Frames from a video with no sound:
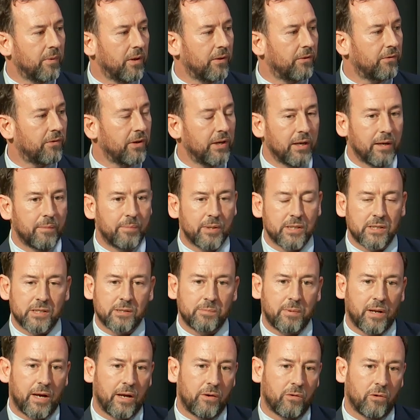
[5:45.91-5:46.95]
a three-year
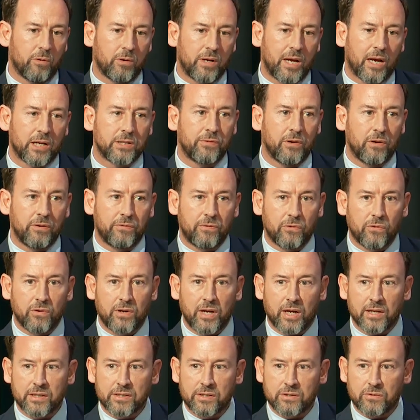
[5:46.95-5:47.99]
business plan or cash flow
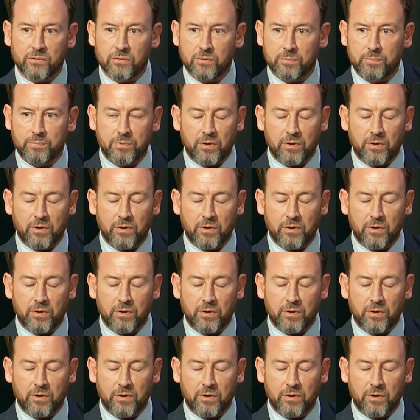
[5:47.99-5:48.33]
forecast or